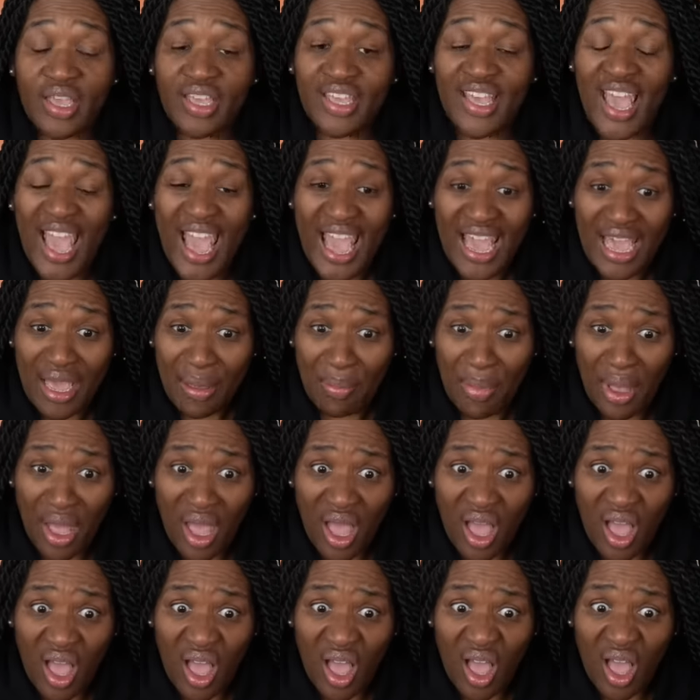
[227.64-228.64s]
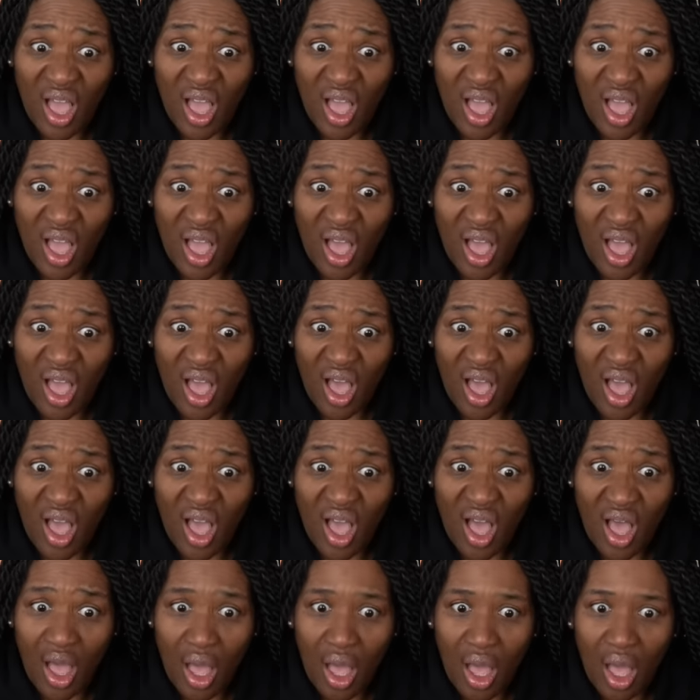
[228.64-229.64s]
Gabe?
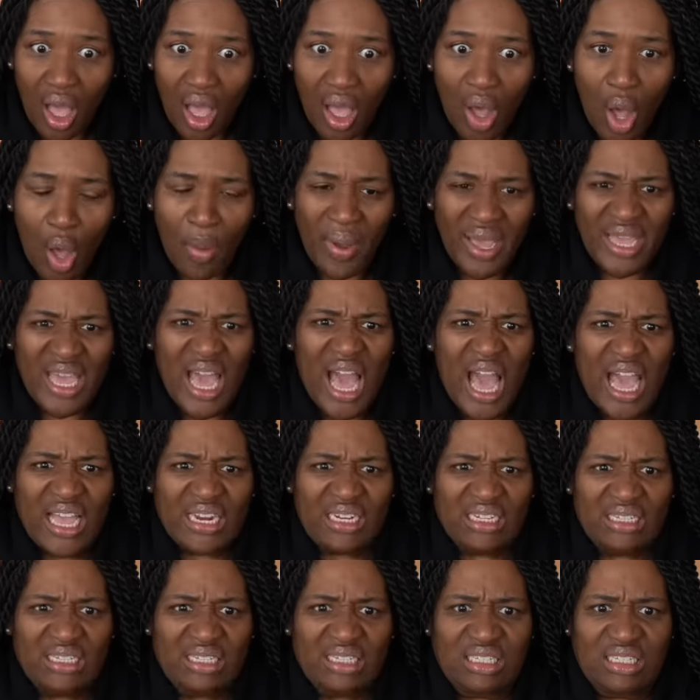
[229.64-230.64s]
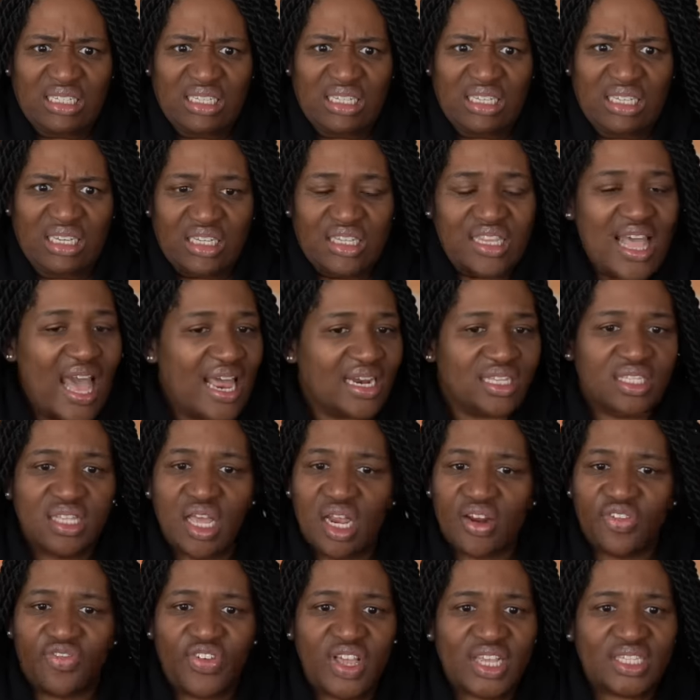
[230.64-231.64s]
Oh my God! That is
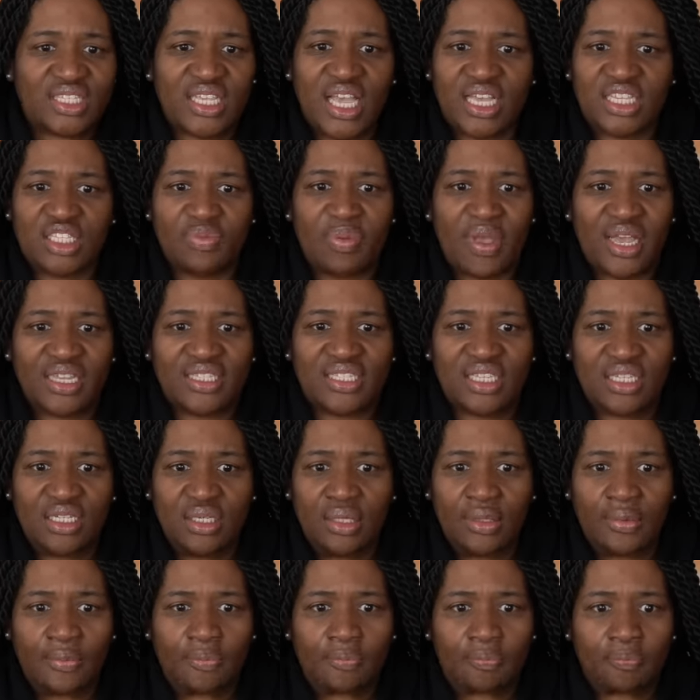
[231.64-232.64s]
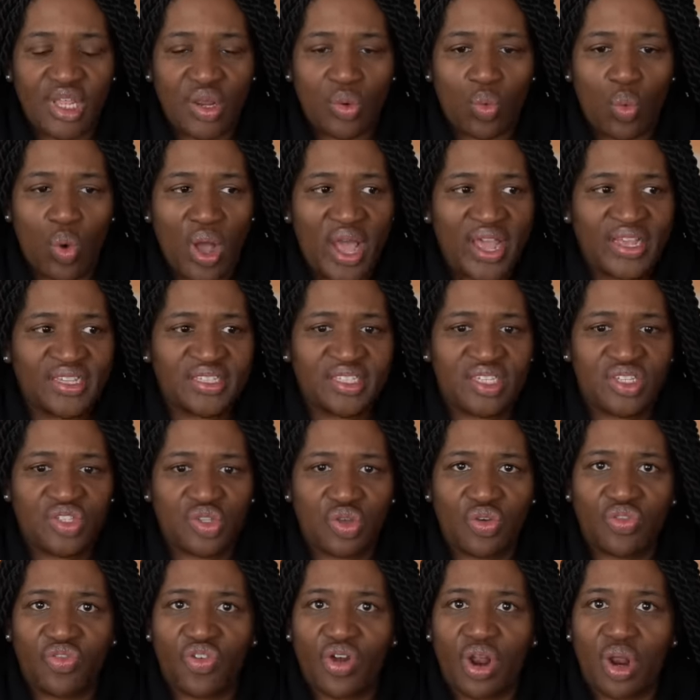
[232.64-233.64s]
not a face I expected. And why is he
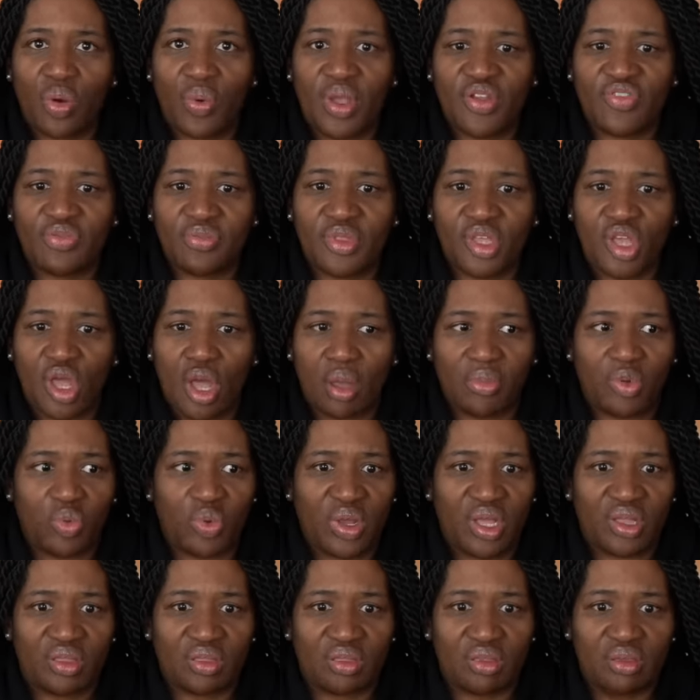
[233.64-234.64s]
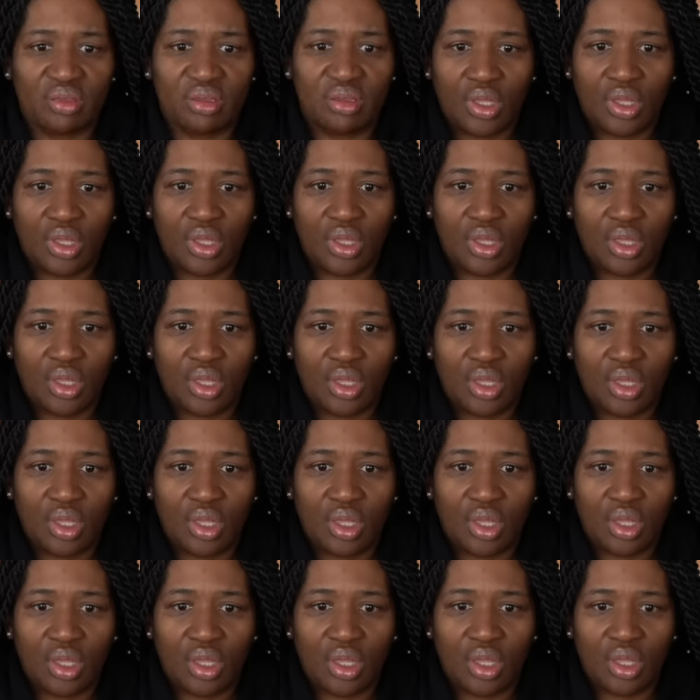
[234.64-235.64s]
so far away from the Commonwealth?
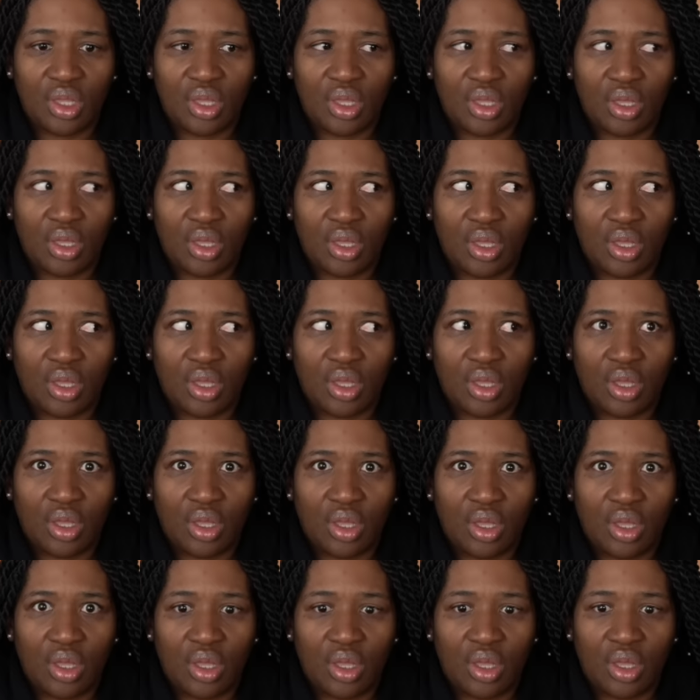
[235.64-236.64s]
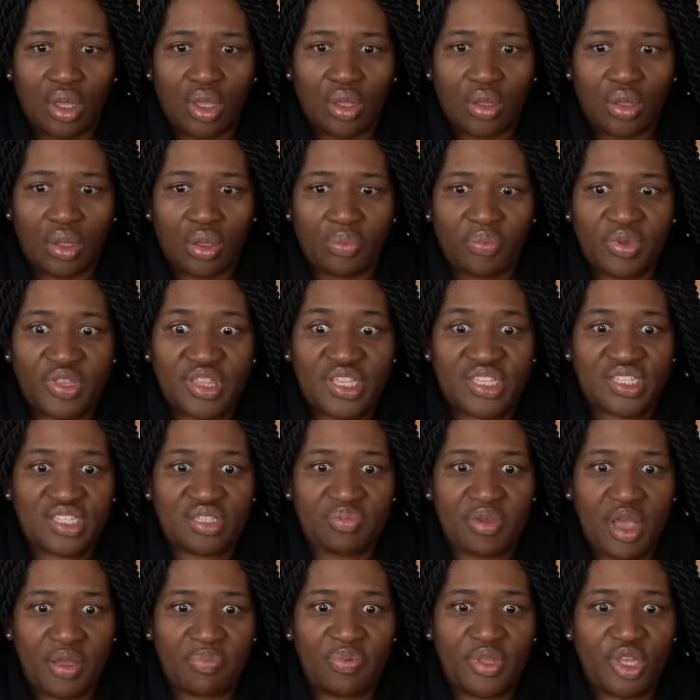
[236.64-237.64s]
But
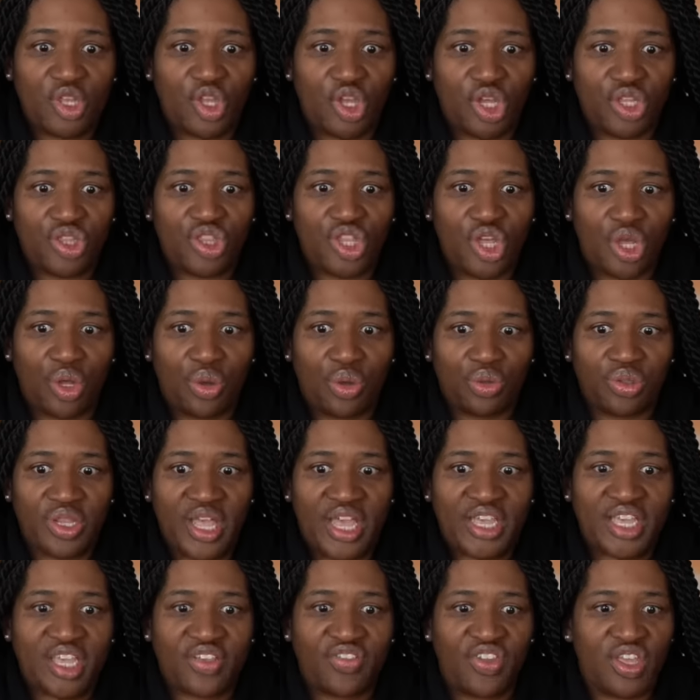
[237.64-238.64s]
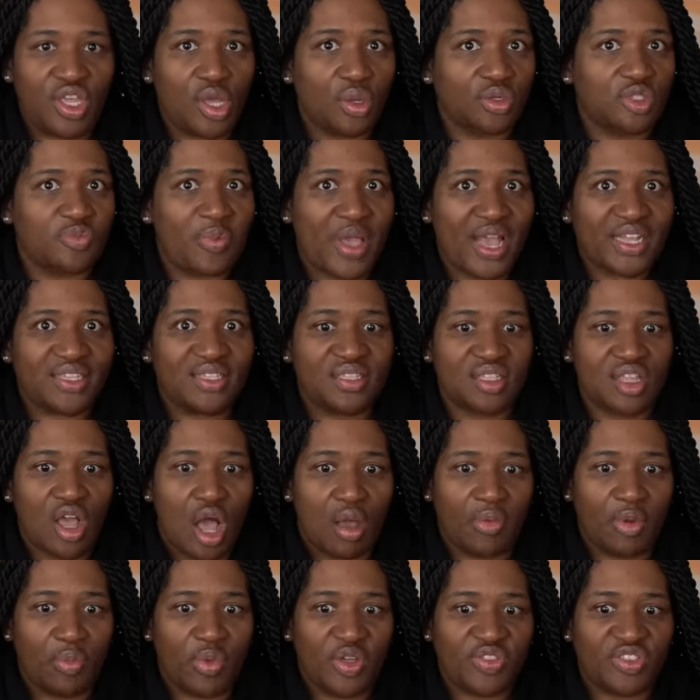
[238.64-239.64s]
this might be good though. Like, if he goes back to the
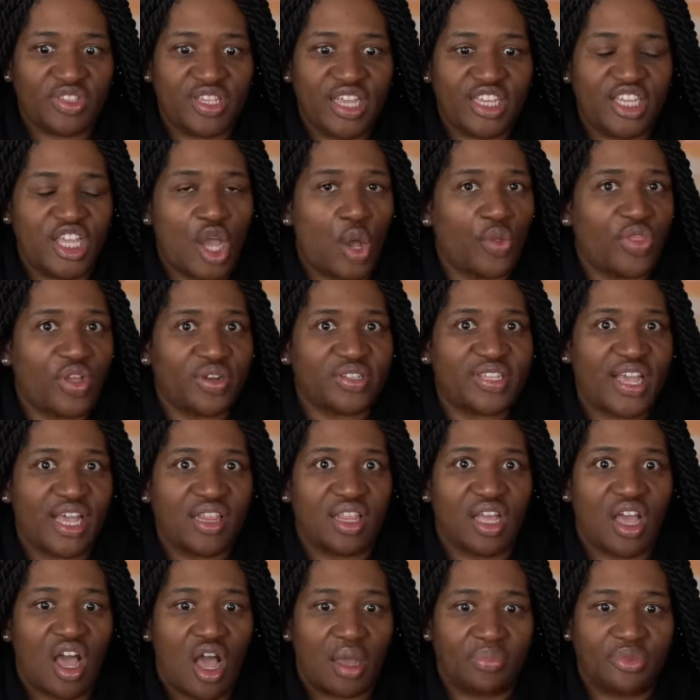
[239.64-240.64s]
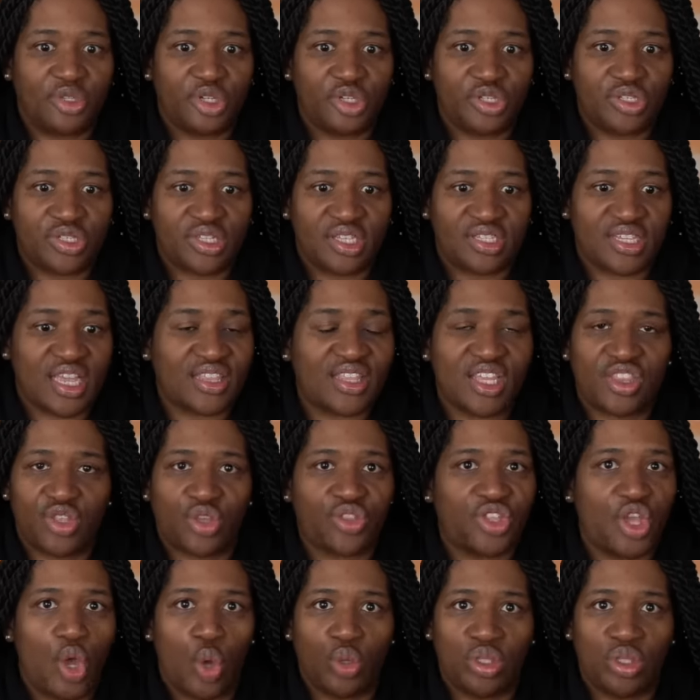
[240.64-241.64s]
Commonwealth, it's like, yo, there's helicopters. Because I think they're the